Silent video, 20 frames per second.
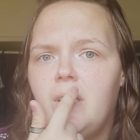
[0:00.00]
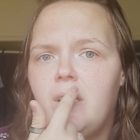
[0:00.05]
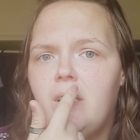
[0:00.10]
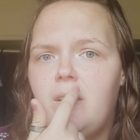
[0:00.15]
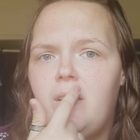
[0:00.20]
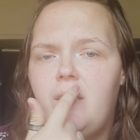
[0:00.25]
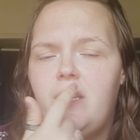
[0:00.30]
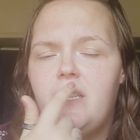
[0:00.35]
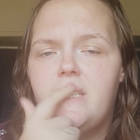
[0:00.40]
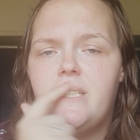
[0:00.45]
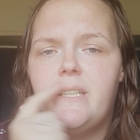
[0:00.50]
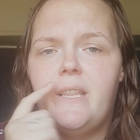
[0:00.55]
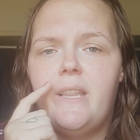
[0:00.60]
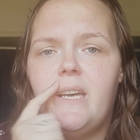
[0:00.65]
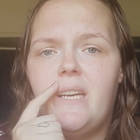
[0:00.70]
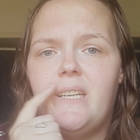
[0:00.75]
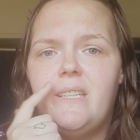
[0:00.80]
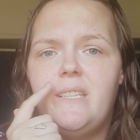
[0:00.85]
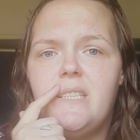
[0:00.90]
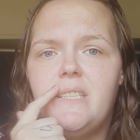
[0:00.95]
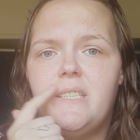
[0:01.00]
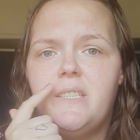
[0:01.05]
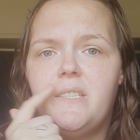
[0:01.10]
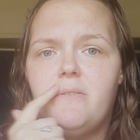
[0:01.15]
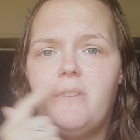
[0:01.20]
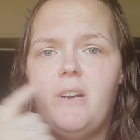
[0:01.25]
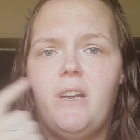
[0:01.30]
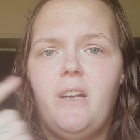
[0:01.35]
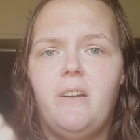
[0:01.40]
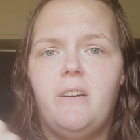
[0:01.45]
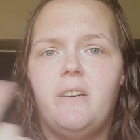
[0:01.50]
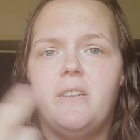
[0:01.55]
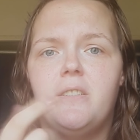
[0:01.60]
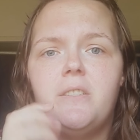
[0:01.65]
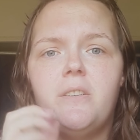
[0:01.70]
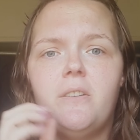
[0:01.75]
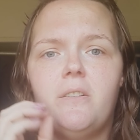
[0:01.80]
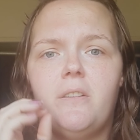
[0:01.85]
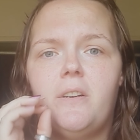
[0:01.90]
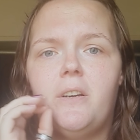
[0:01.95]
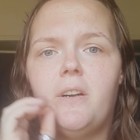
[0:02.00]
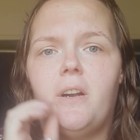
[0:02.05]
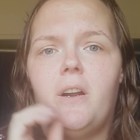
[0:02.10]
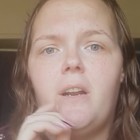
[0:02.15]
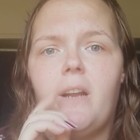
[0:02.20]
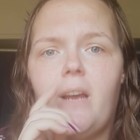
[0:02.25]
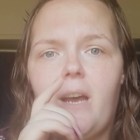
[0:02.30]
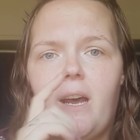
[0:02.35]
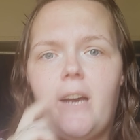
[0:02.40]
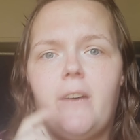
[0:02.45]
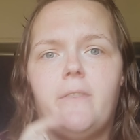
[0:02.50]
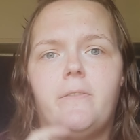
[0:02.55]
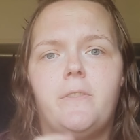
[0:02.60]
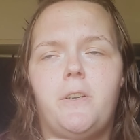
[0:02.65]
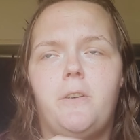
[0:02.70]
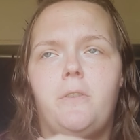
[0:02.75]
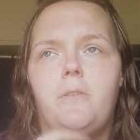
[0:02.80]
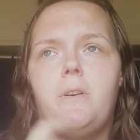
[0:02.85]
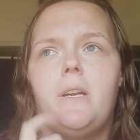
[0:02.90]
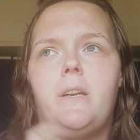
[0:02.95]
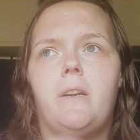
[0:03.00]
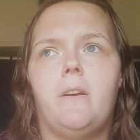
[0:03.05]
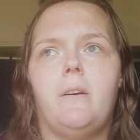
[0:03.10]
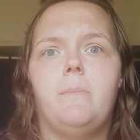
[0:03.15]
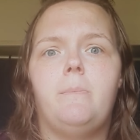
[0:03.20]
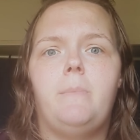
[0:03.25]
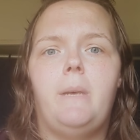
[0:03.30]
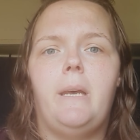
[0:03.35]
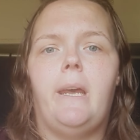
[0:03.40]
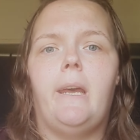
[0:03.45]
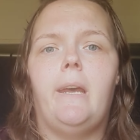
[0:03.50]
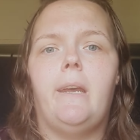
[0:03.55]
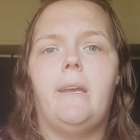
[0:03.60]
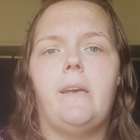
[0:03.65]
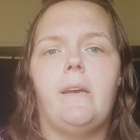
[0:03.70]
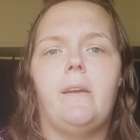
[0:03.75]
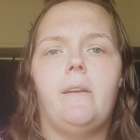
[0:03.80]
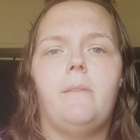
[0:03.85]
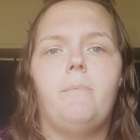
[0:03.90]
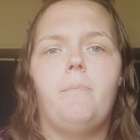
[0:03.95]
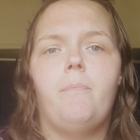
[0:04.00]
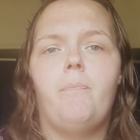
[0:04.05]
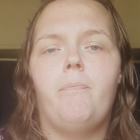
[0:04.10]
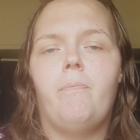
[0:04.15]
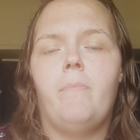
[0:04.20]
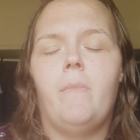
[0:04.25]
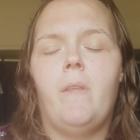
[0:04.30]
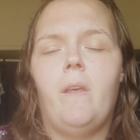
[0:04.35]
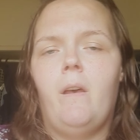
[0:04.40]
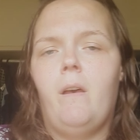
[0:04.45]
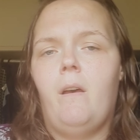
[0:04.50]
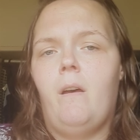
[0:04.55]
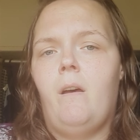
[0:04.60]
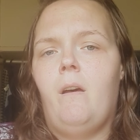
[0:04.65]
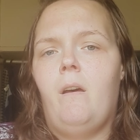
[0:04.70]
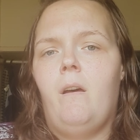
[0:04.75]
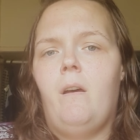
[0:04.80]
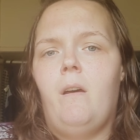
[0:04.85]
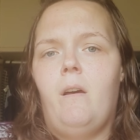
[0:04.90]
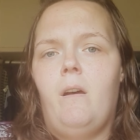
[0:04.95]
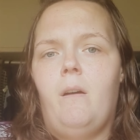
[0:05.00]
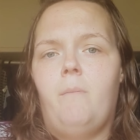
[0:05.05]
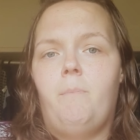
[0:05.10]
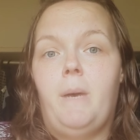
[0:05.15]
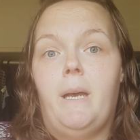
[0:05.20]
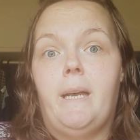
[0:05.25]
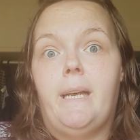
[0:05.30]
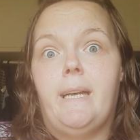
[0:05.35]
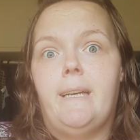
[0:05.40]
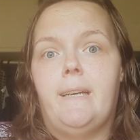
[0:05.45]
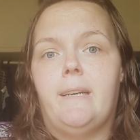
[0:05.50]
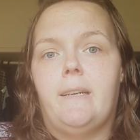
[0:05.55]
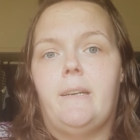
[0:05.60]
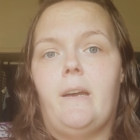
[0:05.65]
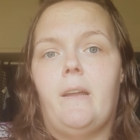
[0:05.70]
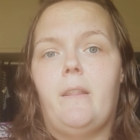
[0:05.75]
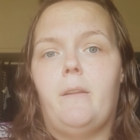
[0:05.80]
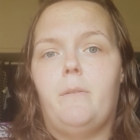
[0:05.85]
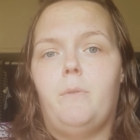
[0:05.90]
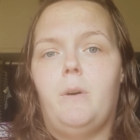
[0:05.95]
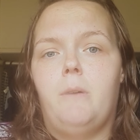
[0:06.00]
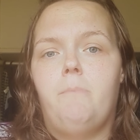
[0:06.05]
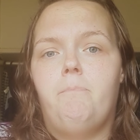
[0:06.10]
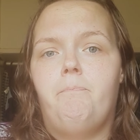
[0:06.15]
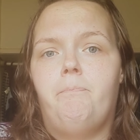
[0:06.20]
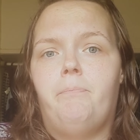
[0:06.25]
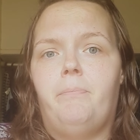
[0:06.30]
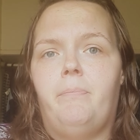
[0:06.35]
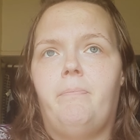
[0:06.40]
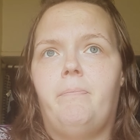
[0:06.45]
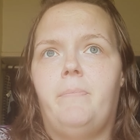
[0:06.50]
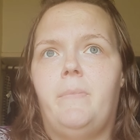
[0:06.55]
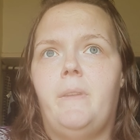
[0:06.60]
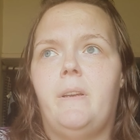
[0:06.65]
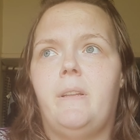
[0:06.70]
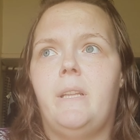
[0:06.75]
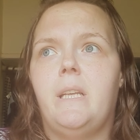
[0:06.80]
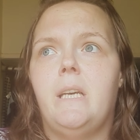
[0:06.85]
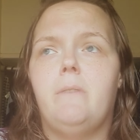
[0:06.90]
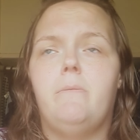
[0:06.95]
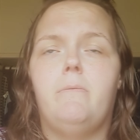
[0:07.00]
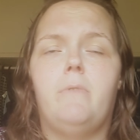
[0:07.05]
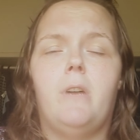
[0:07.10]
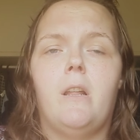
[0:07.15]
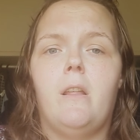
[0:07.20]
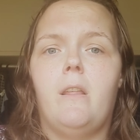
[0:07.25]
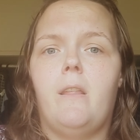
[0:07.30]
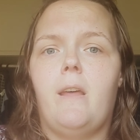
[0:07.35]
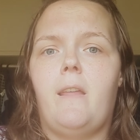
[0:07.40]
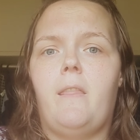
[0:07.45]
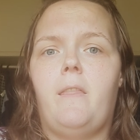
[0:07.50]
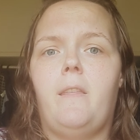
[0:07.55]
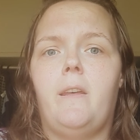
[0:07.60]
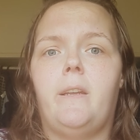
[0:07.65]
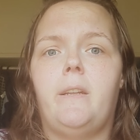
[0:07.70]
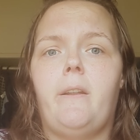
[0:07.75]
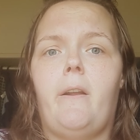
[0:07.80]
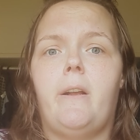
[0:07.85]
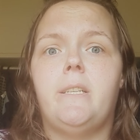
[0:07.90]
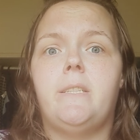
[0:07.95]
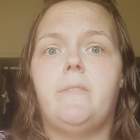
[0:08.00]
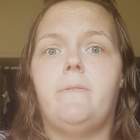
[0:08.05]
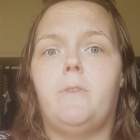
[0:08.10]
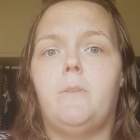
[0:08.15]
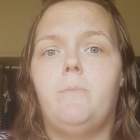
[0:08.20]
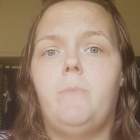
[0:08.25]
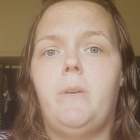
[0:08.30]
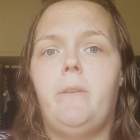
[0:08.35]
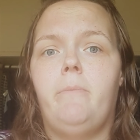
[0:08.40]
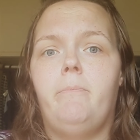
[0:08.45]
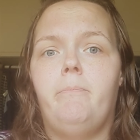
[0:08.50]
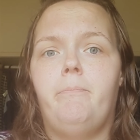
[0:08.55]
this thickness right here, so they're gonna have to end up making another one and get rid of that thickness for me.